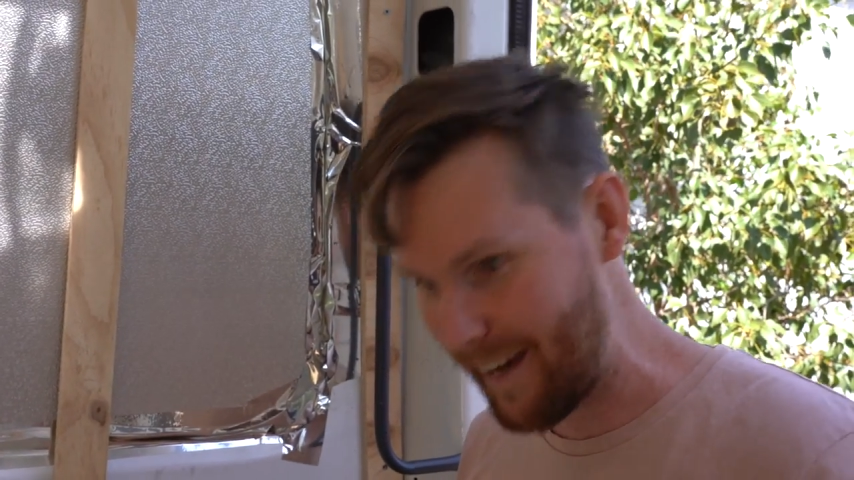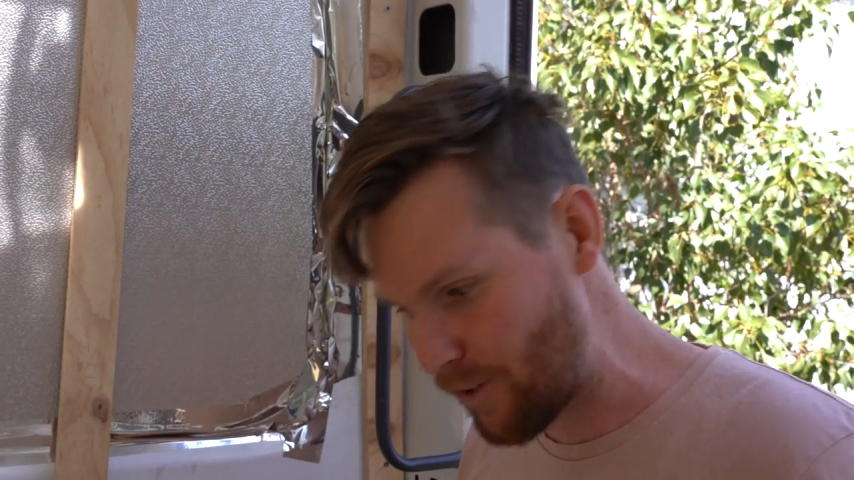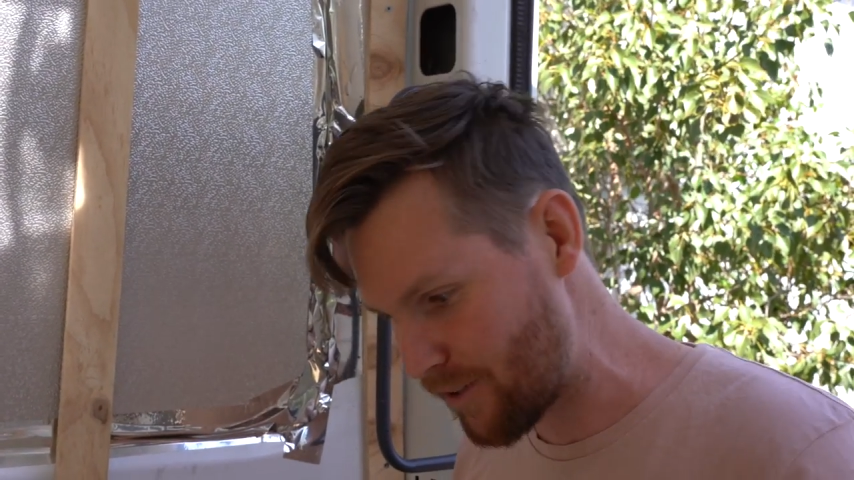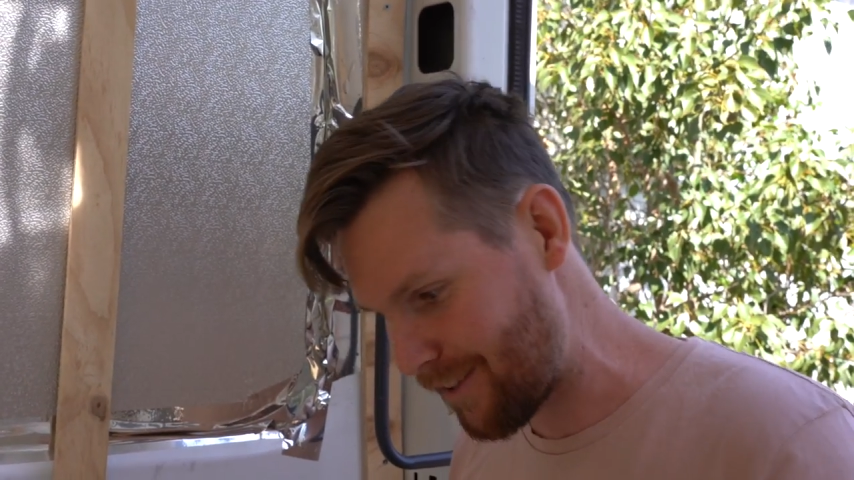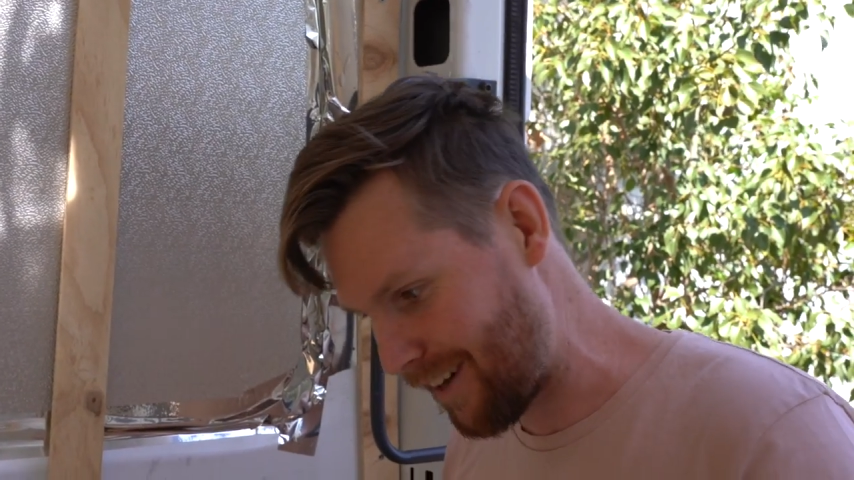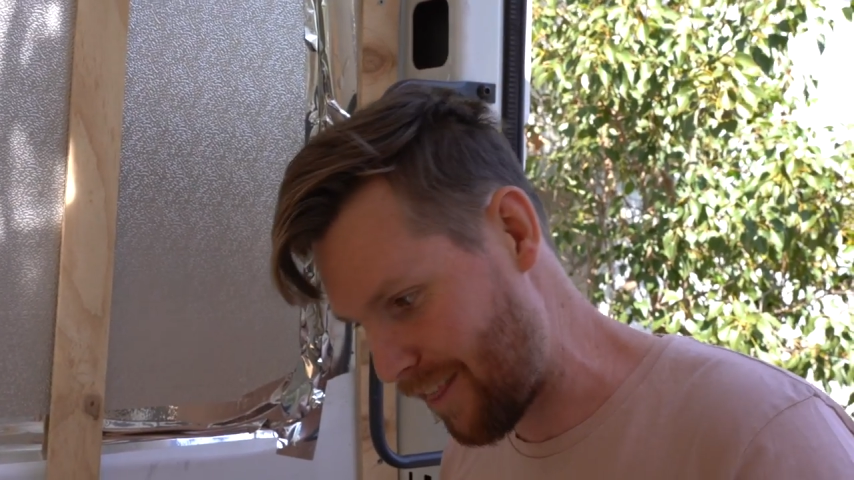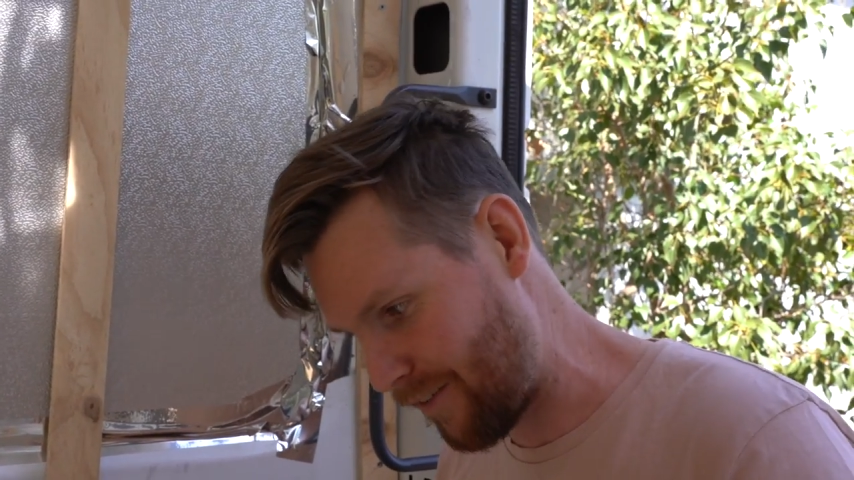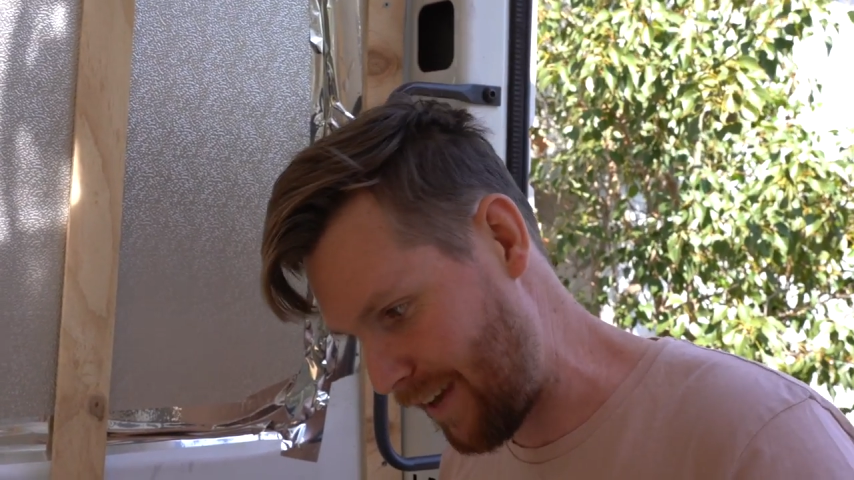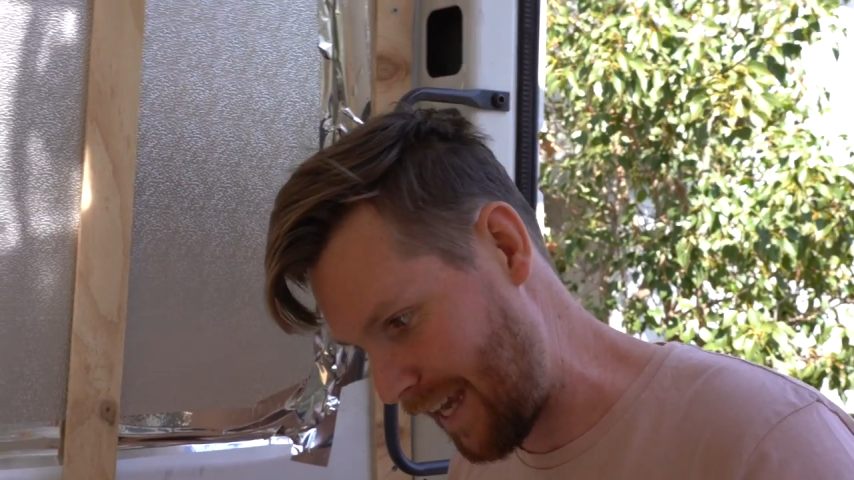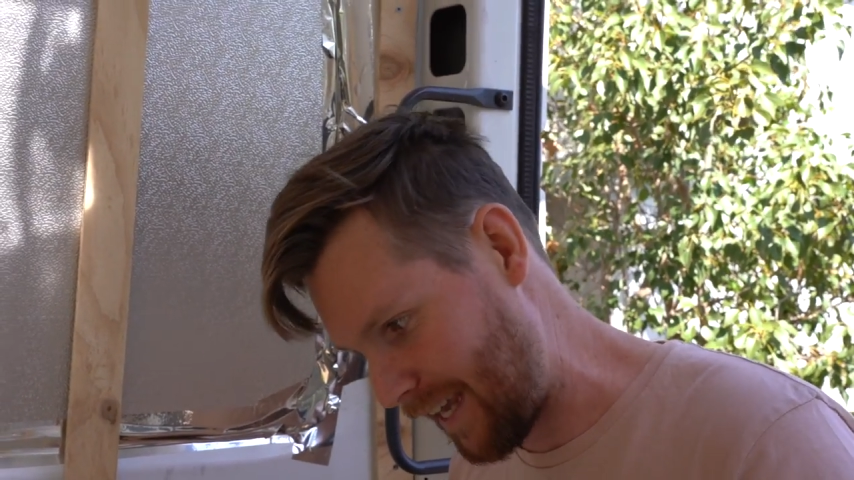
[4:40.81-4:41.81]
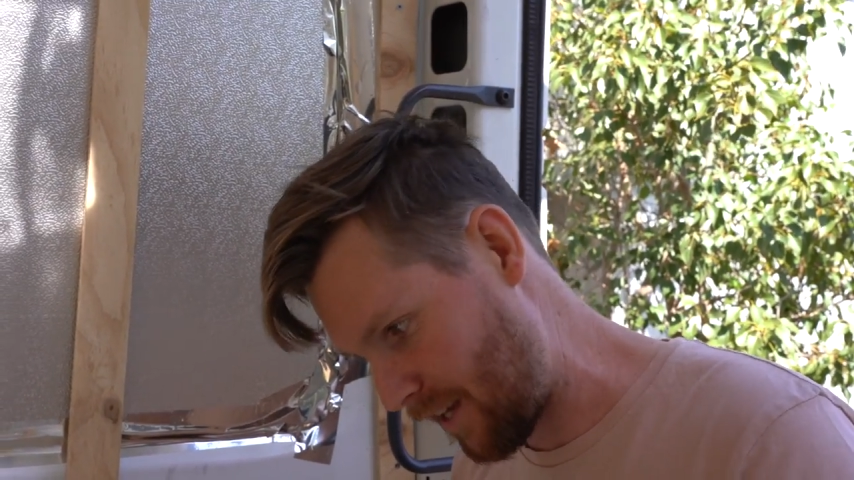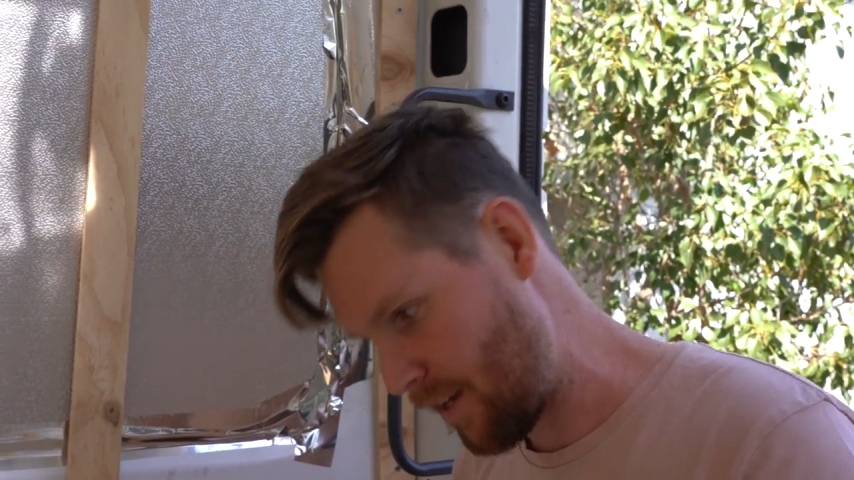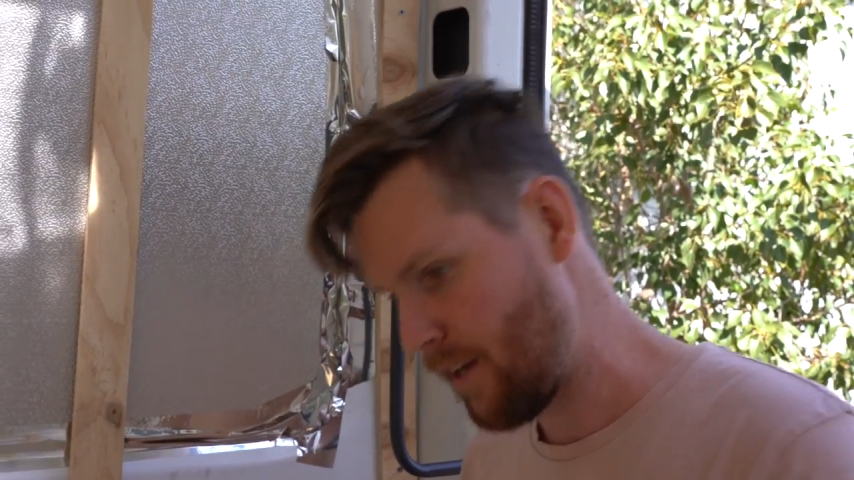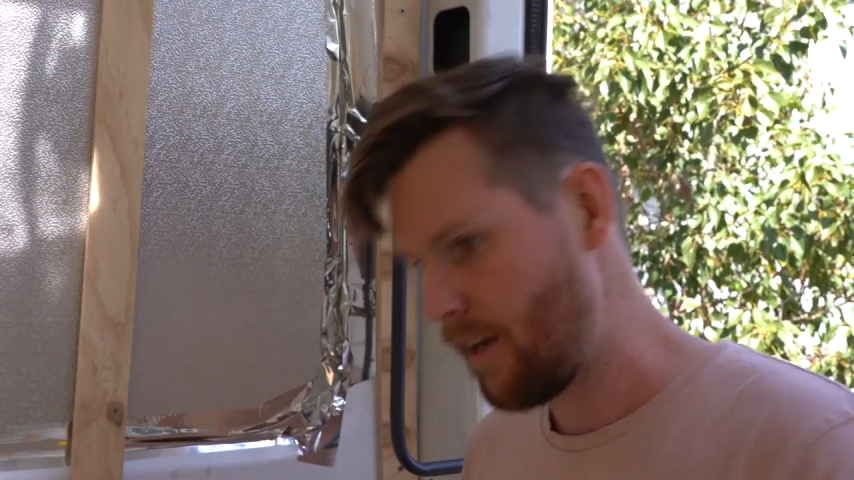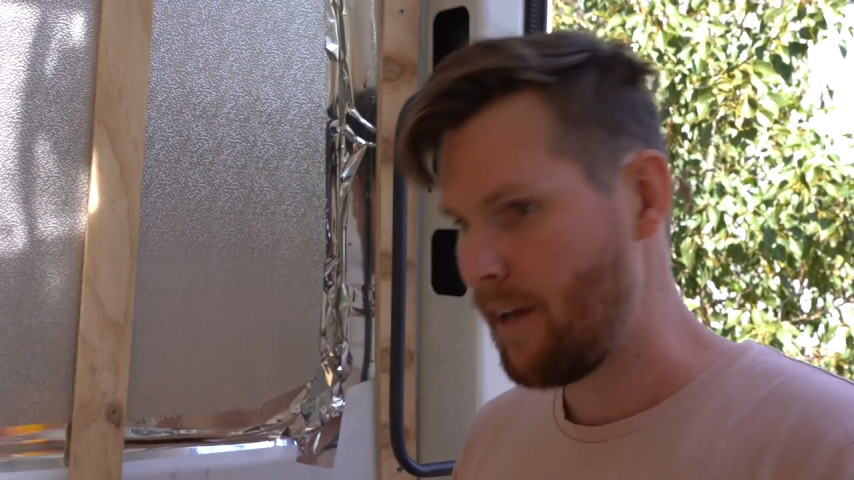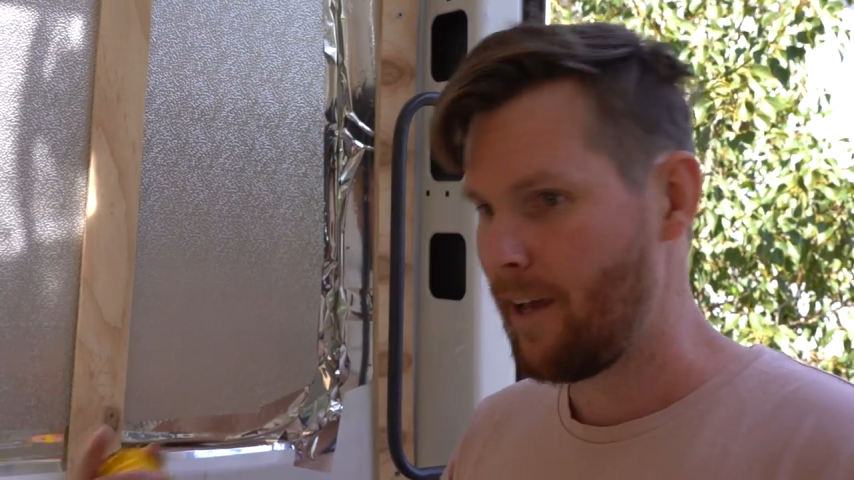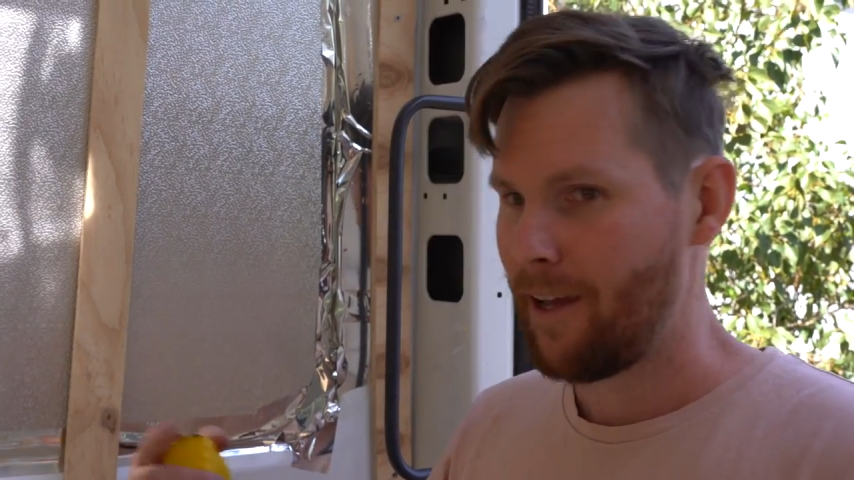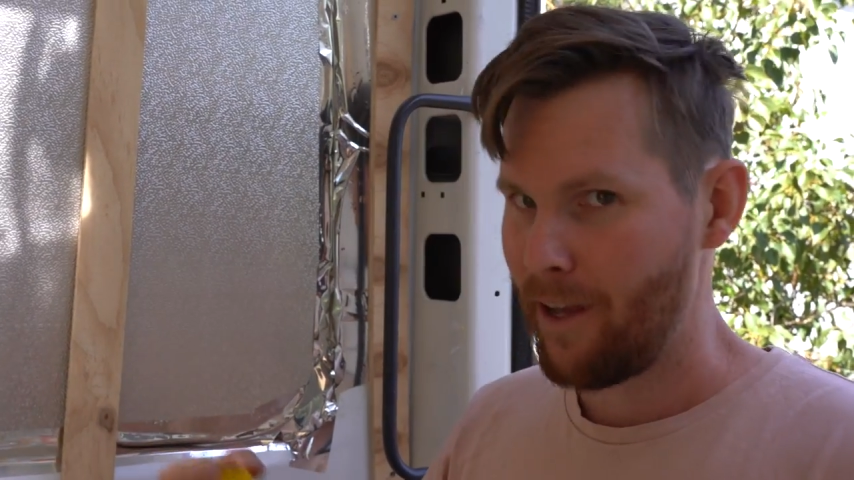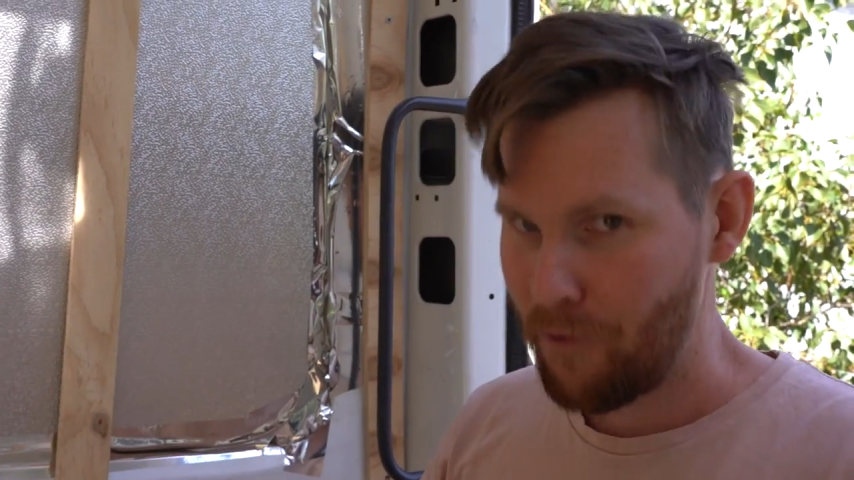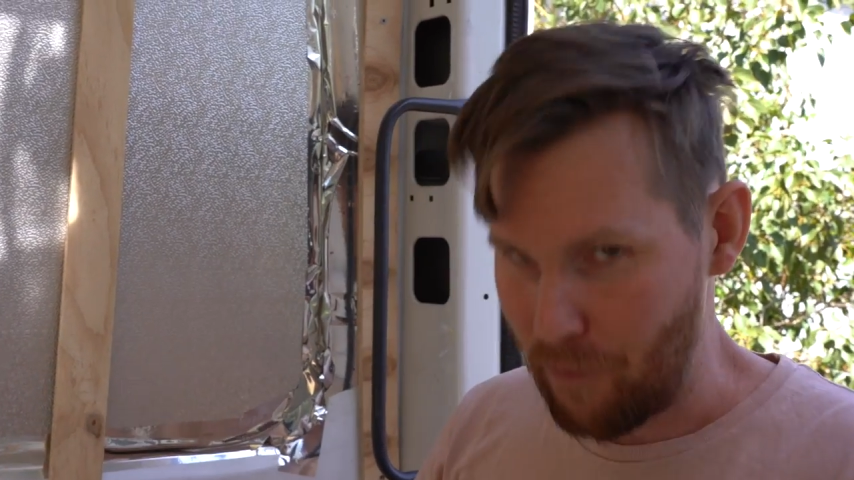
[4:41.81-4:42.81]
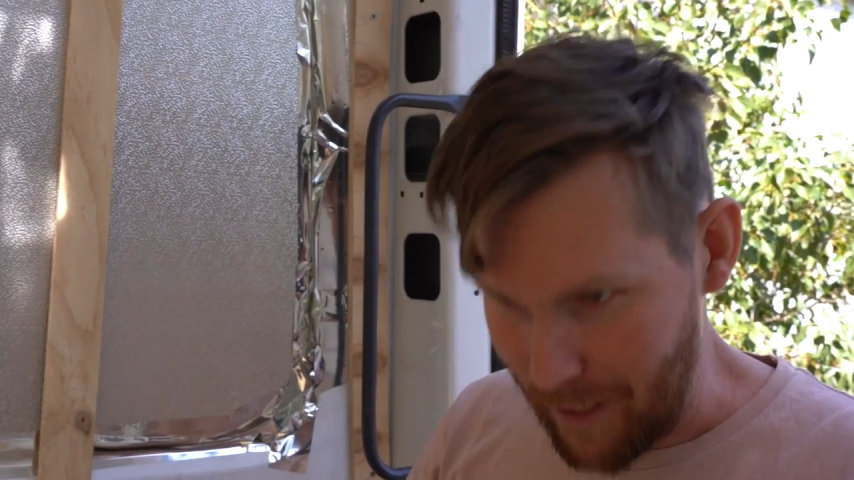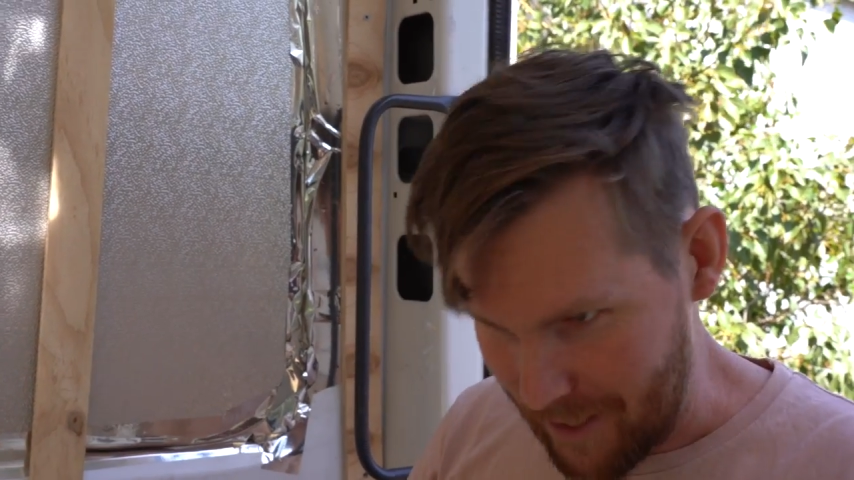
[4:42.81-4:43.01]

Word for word: outside of the van for